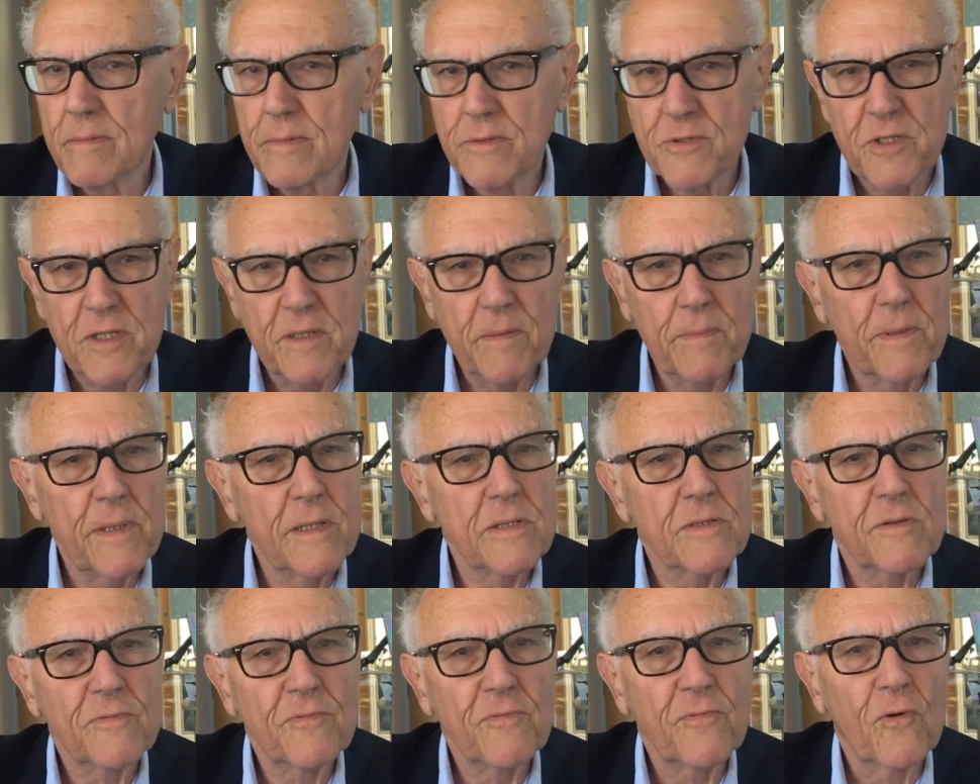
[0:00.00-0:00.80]

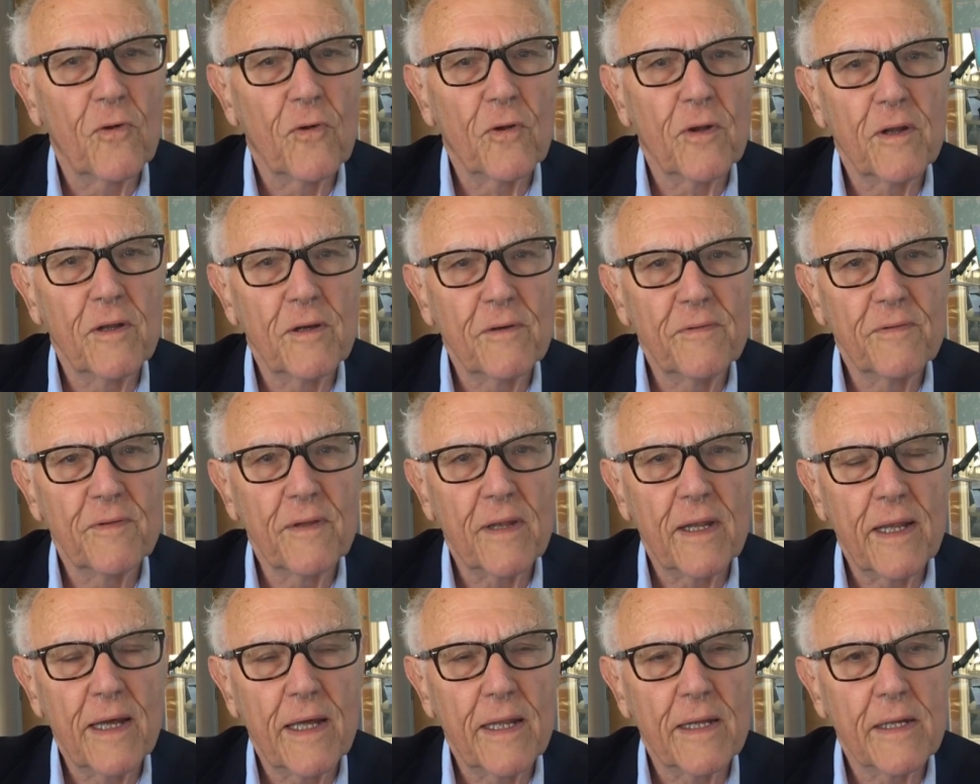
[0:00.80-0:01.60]
GPs have fallen off the
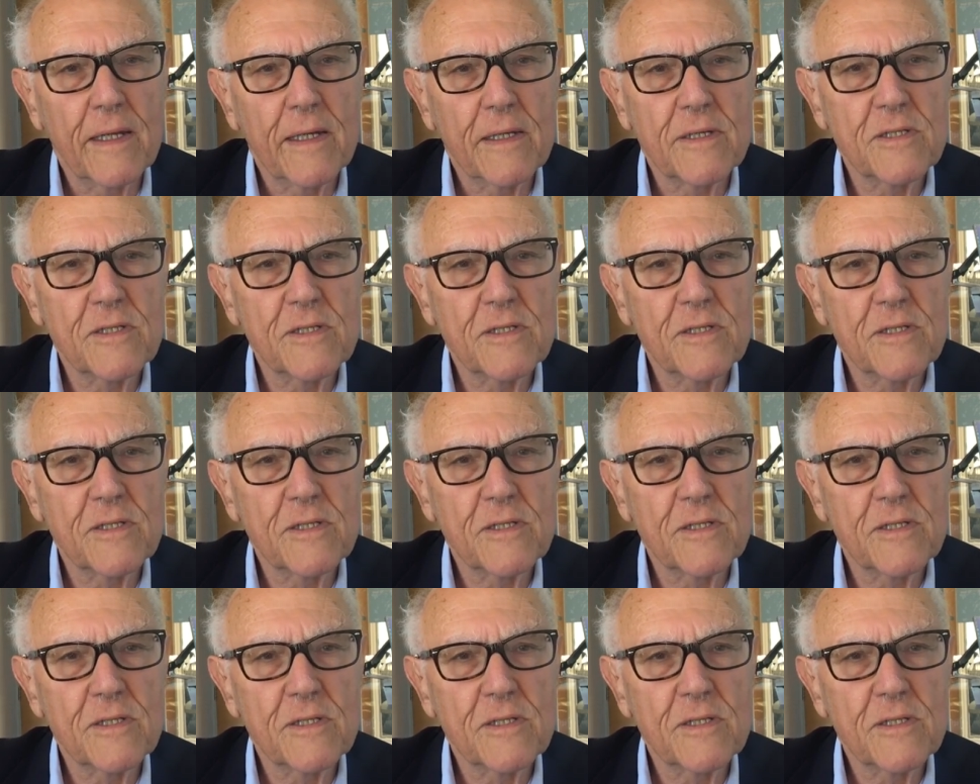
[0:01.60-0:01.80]
ladder,